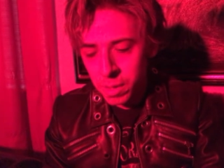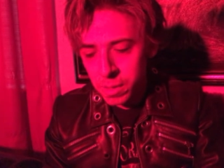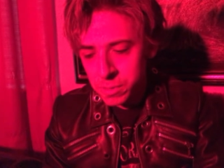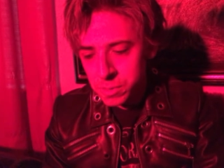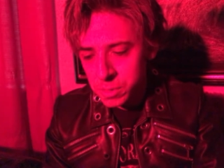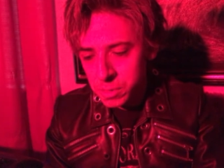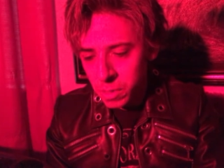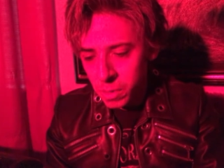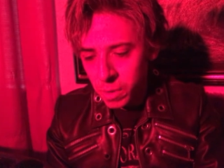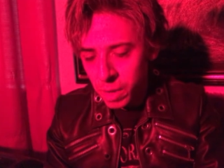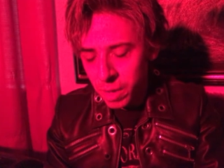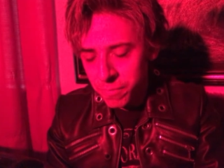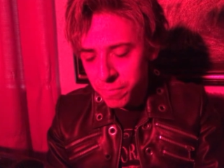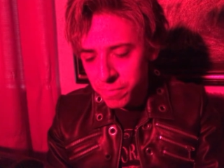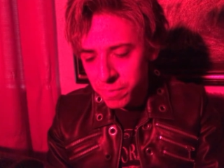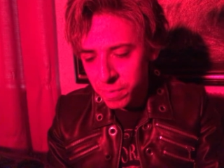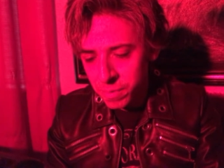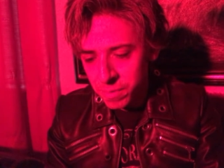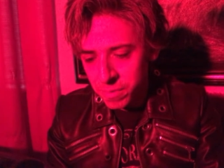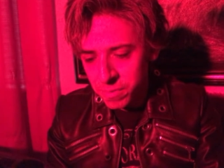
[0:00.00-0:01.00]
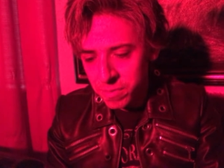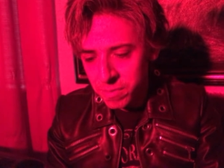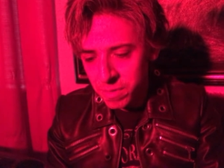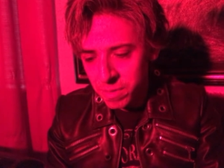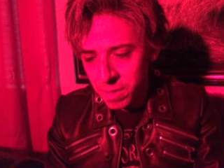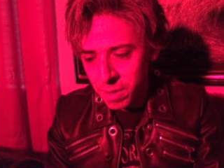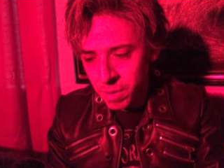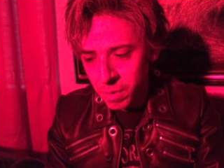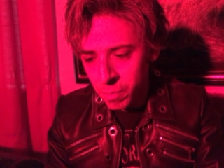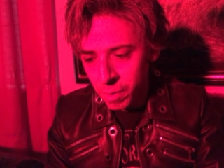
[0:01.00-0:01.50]
So I feel this is a
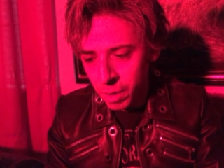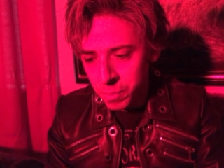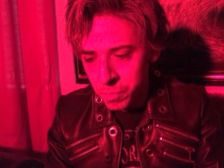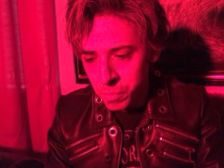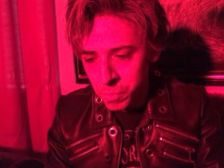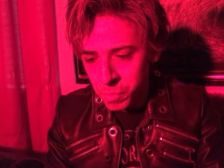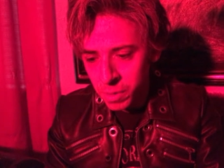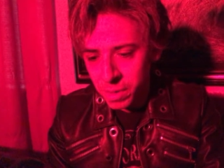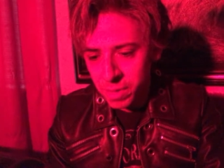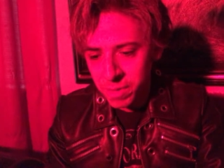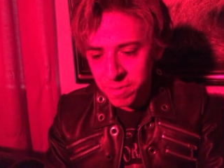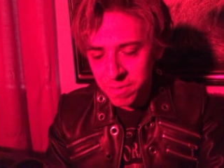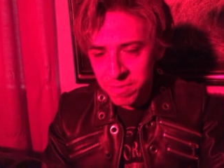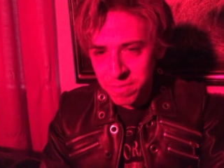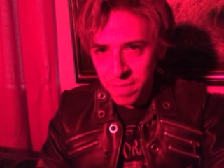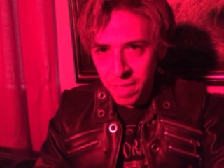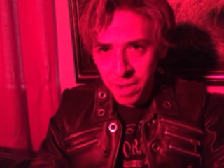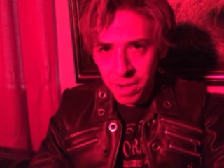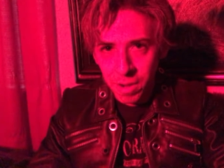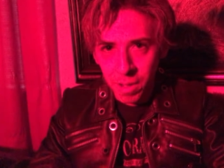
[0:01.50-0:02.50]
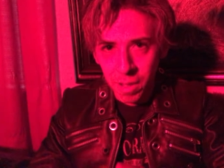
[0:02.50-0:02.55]
year where I really set it